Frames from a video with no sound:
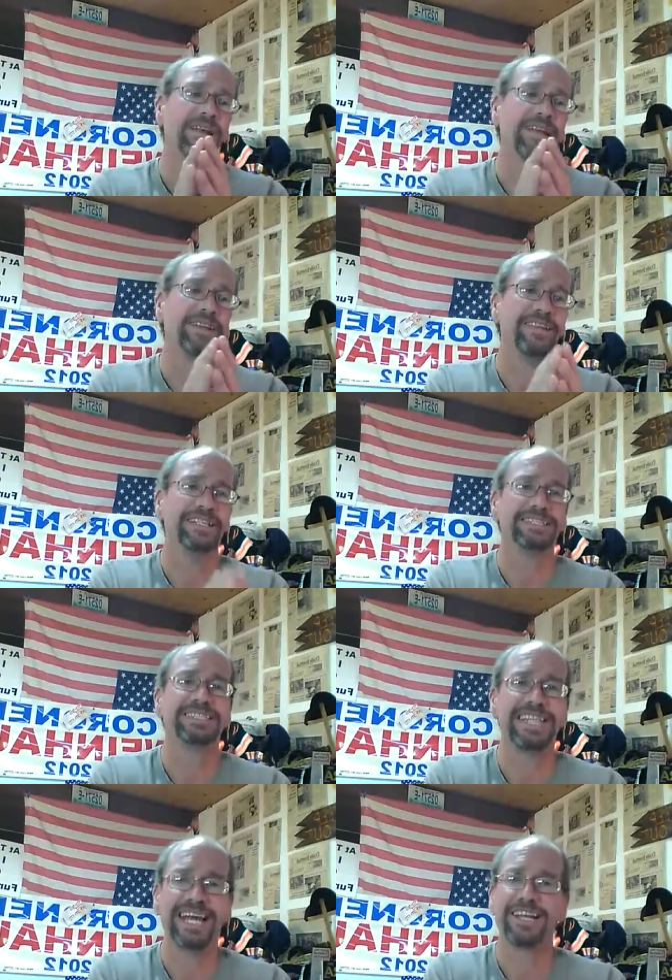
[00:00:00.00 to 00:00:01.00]
and the
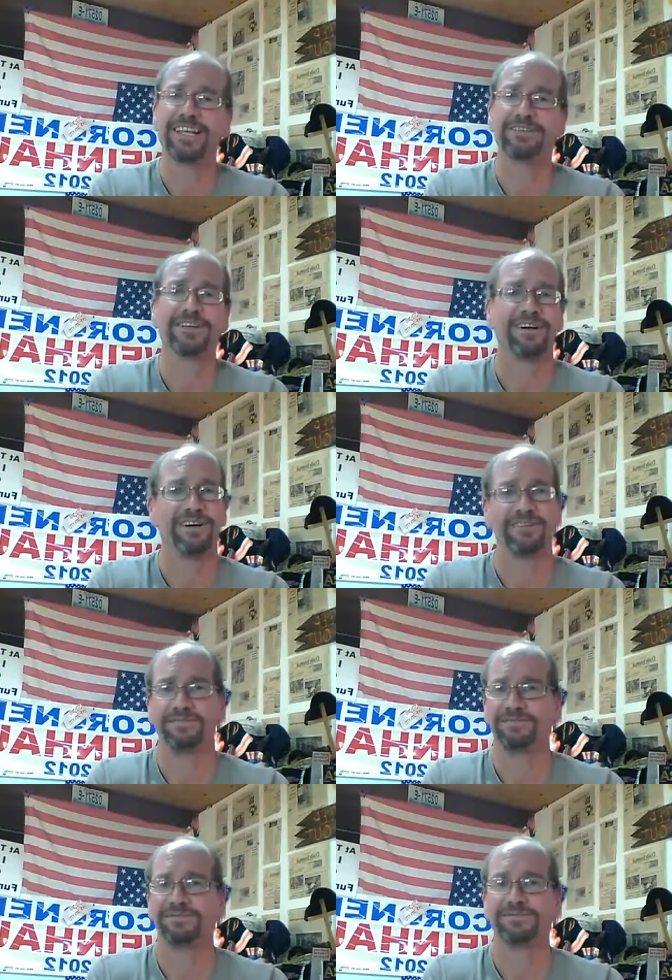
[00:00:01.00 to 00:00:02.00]
insanity of it all.
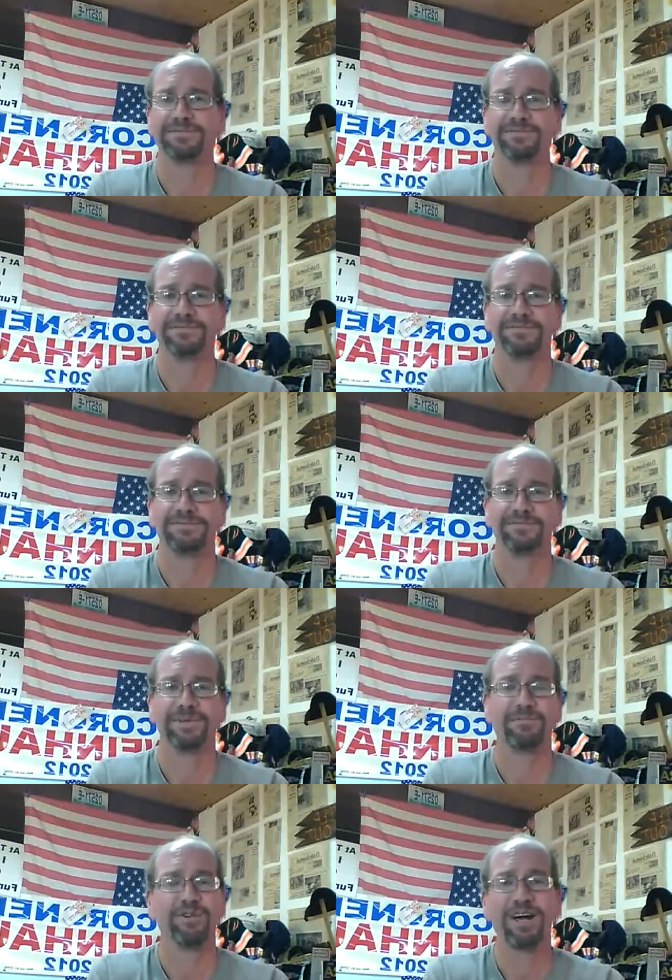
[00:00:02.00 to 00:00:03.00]
I
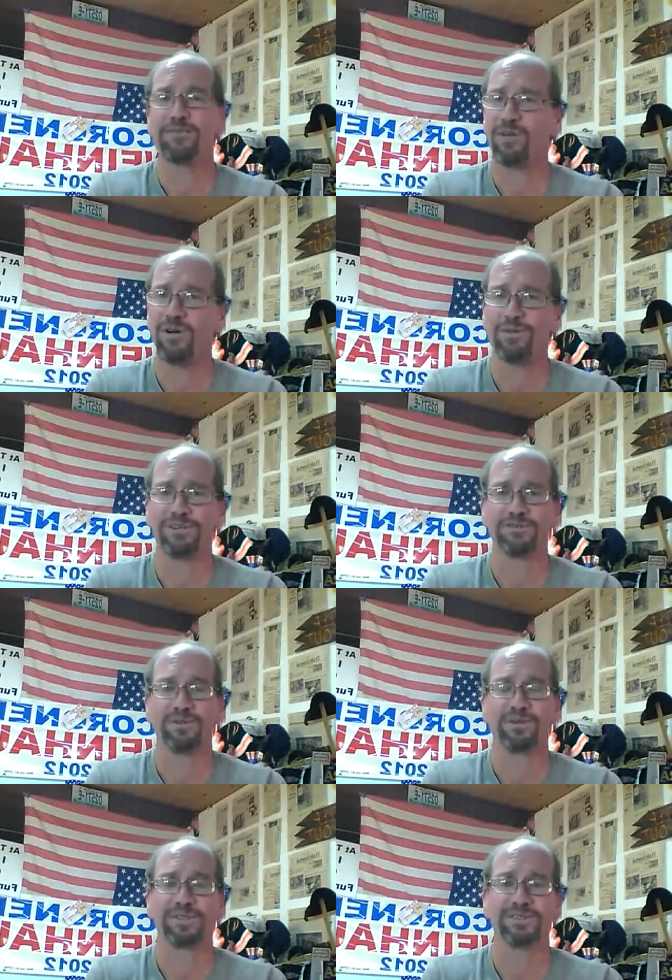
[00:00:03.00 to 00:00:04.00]
mean, pray for all these
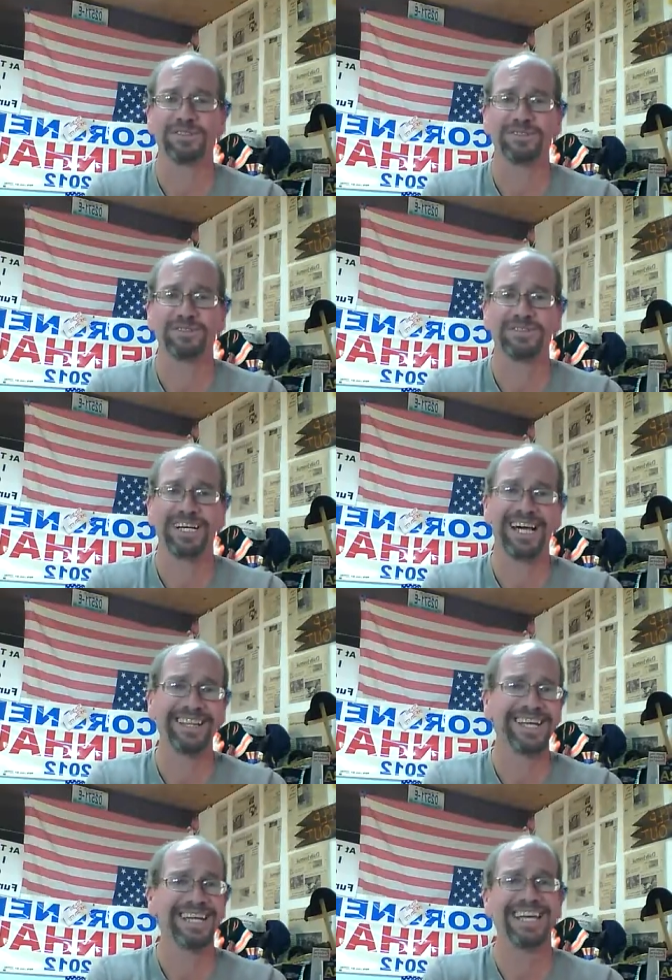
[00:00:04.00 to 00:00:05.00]
lawyers. I
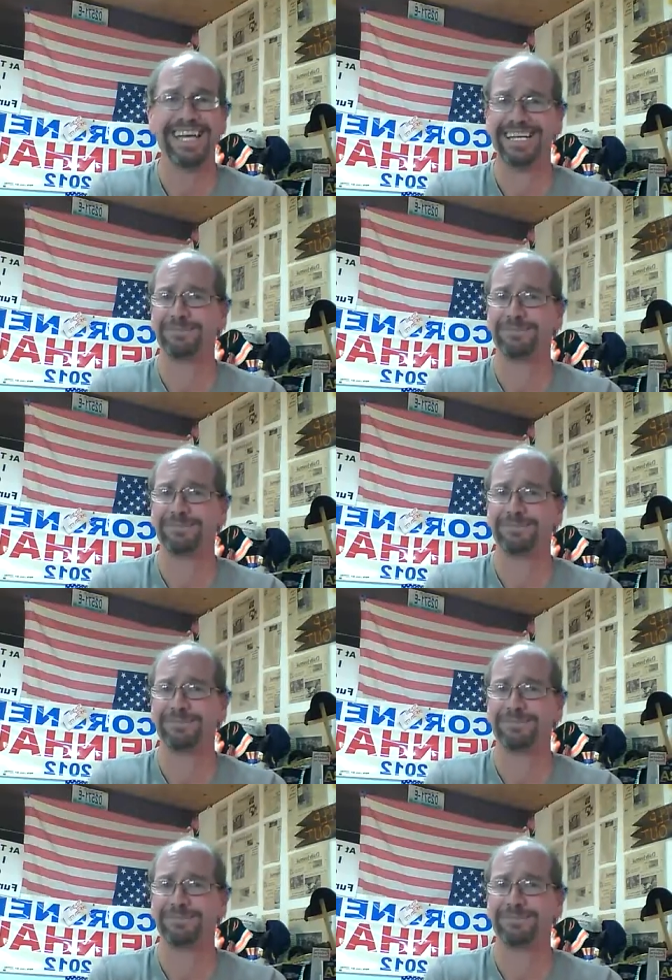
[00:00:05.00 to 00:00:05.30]
like Eddie